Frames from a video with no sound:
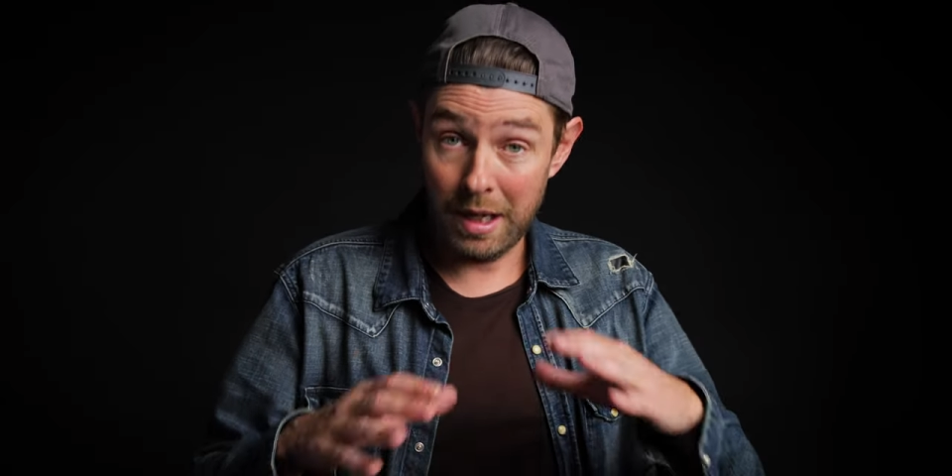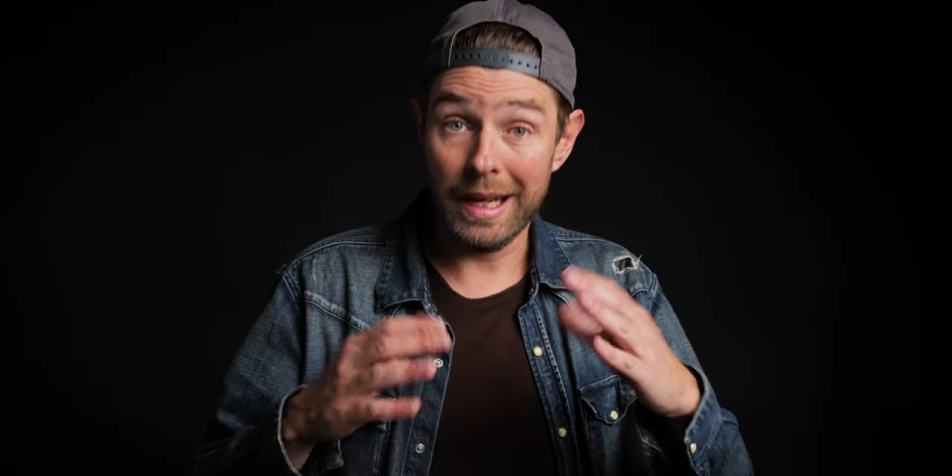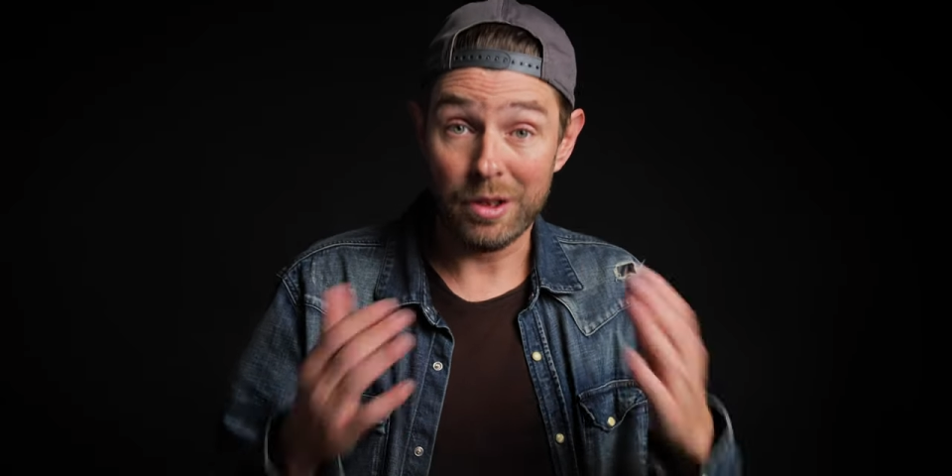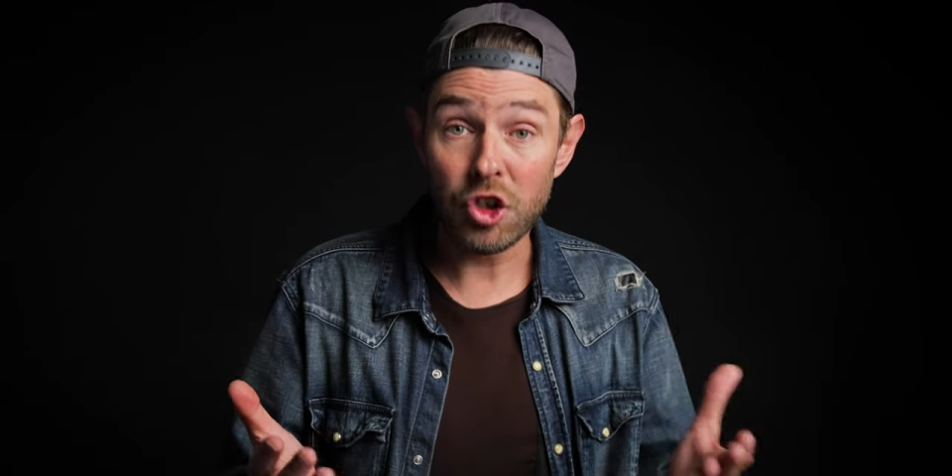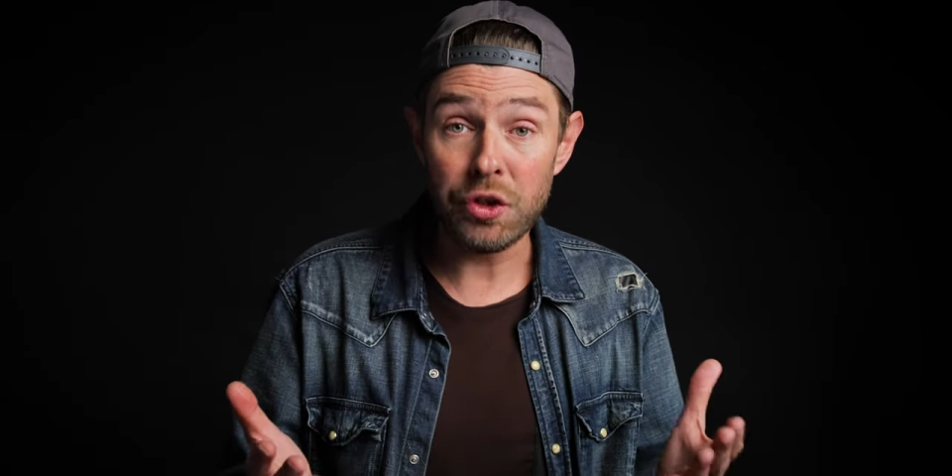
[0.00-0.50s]

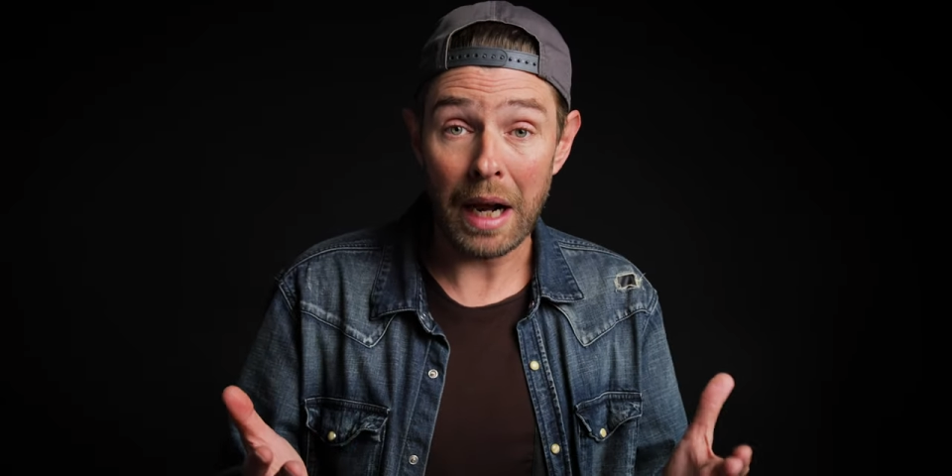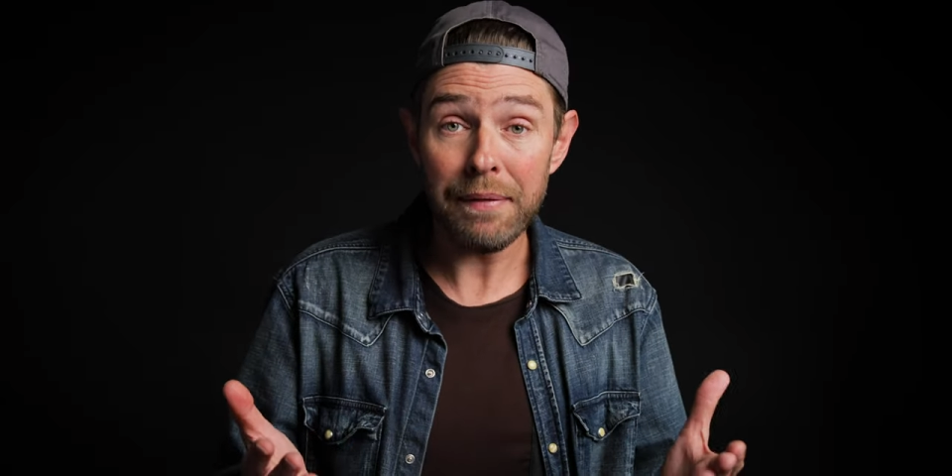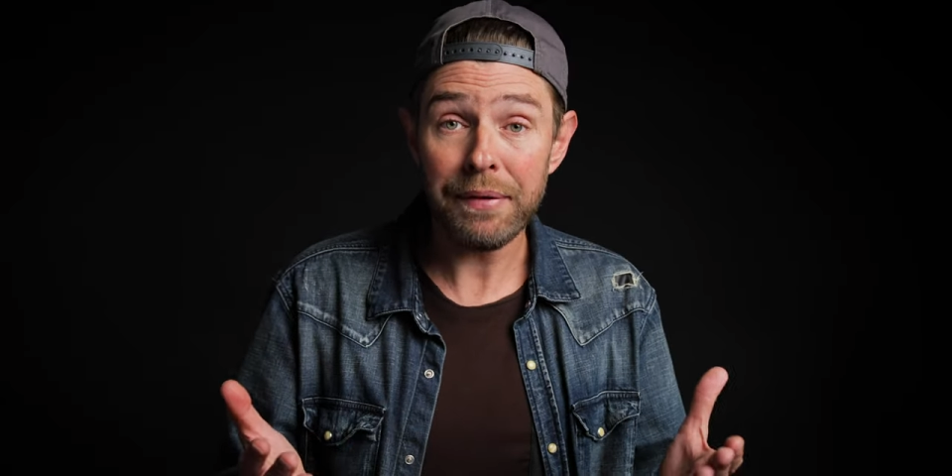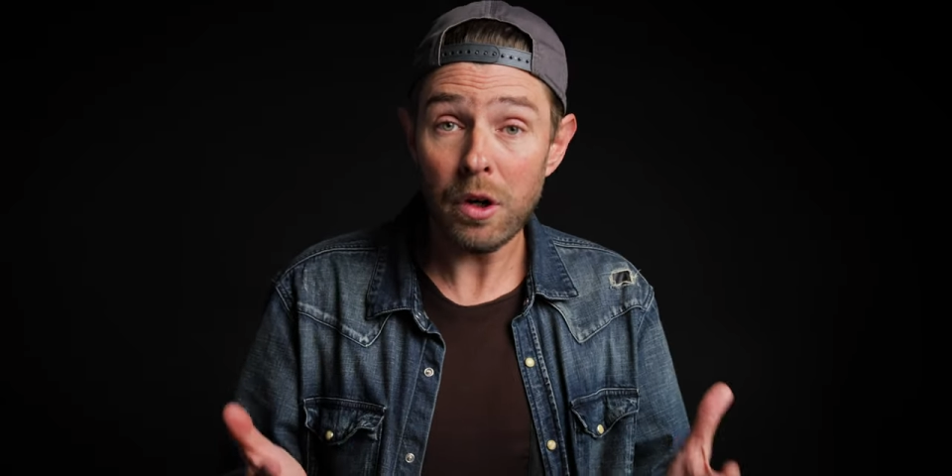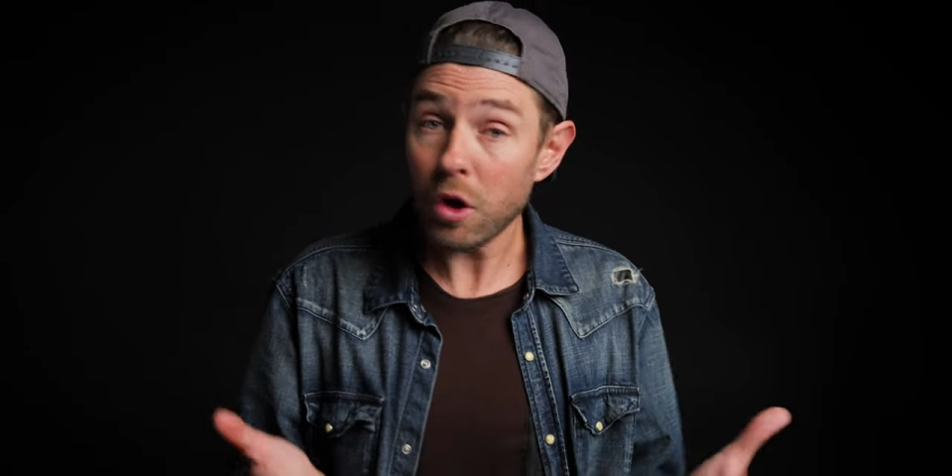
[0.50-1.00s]

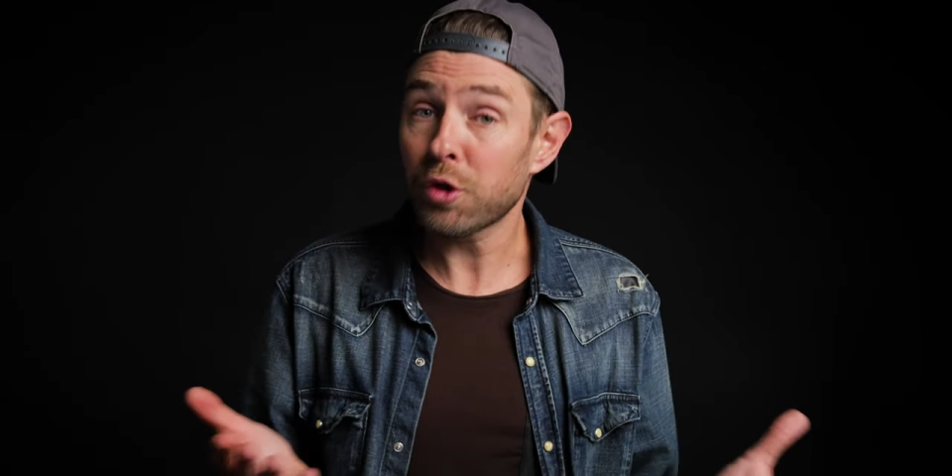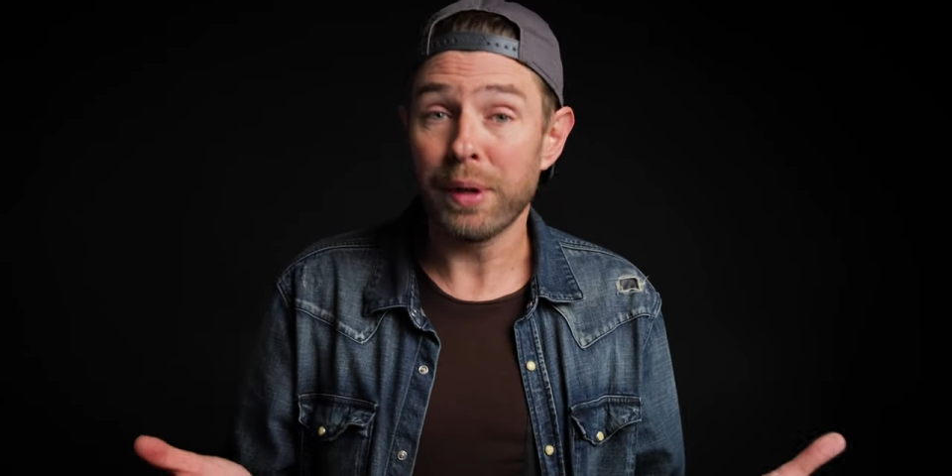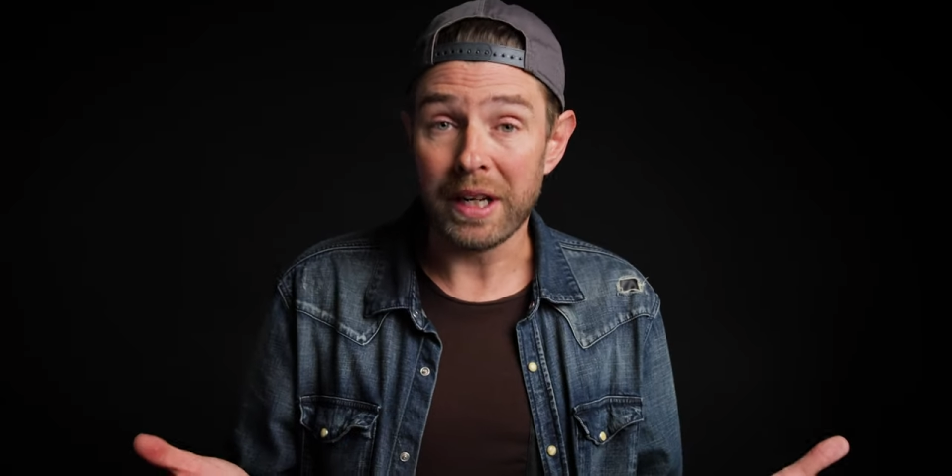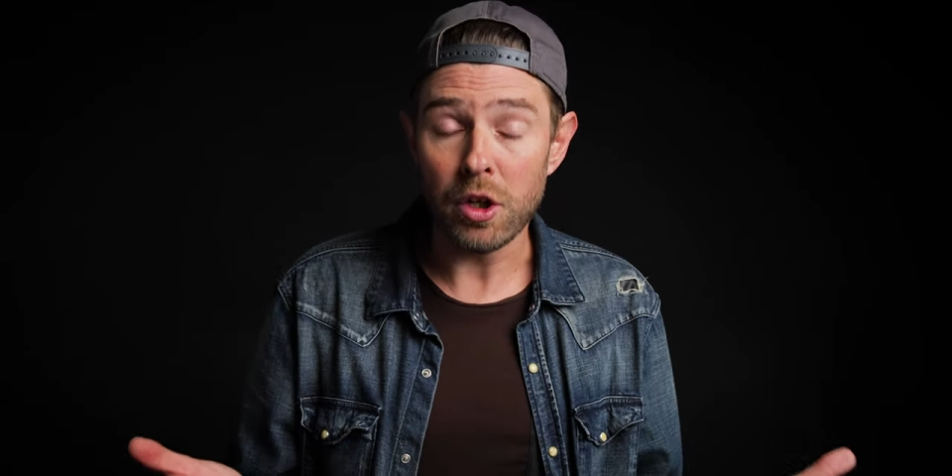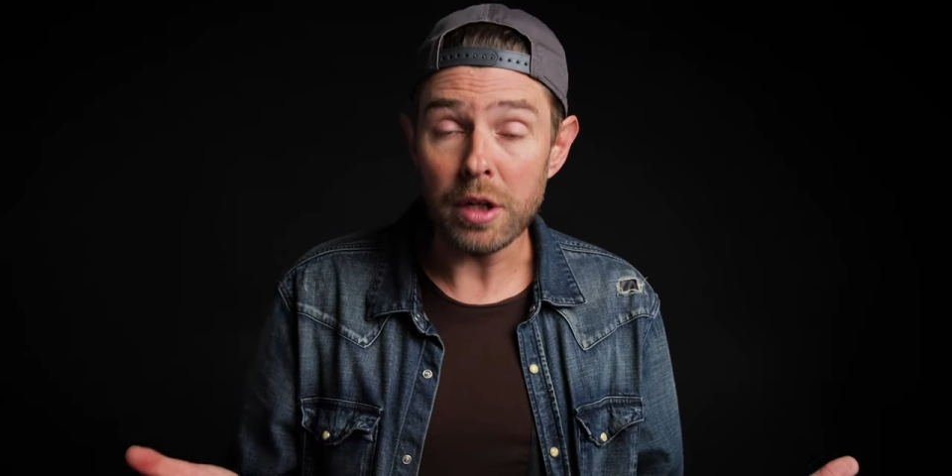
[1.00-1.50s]
itself looks
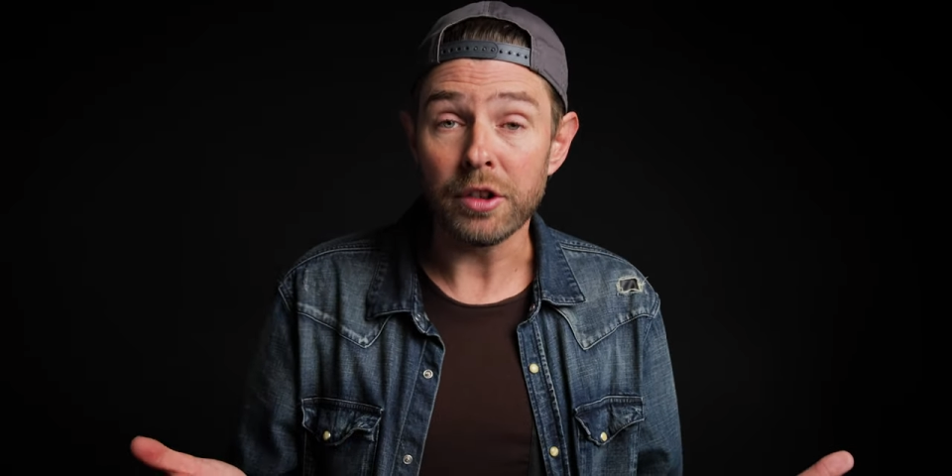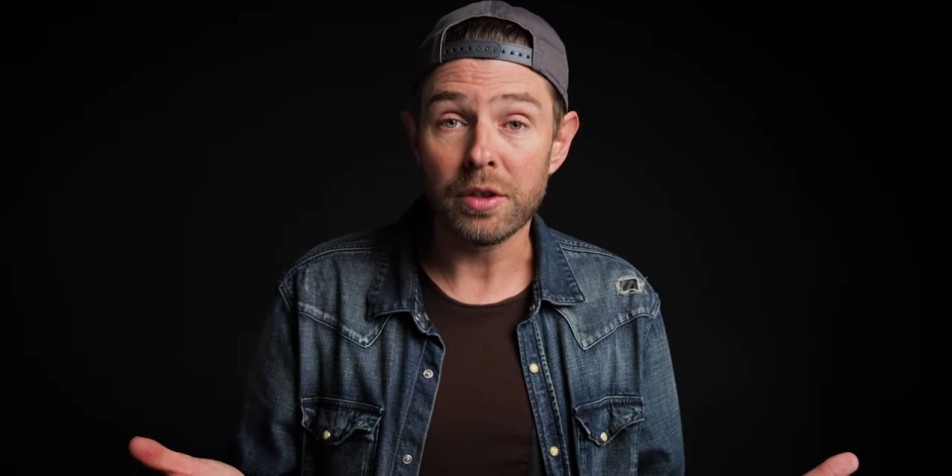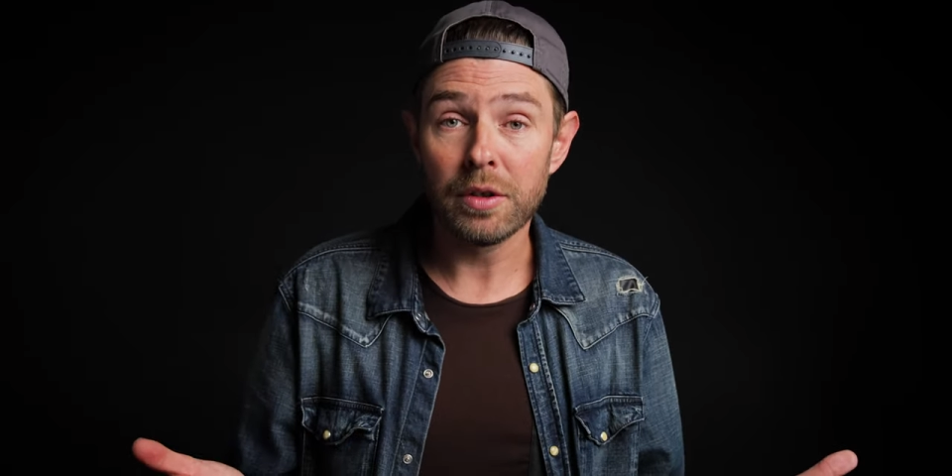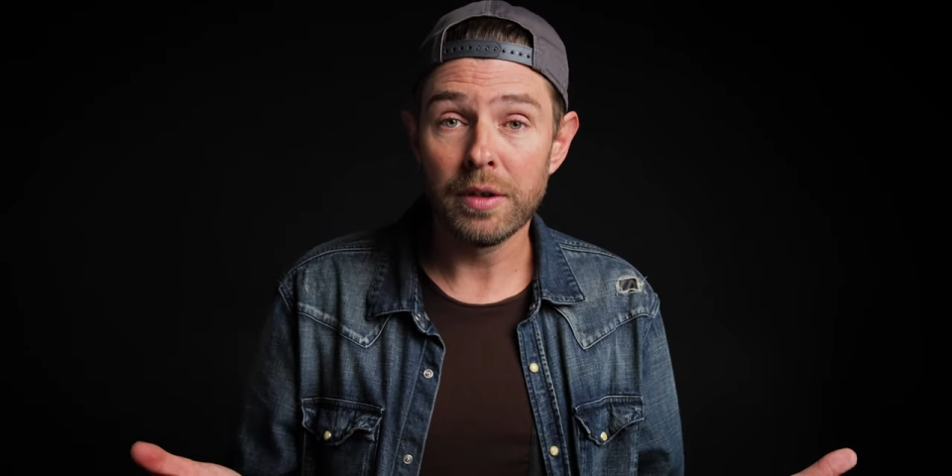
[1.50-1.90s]
pretty good.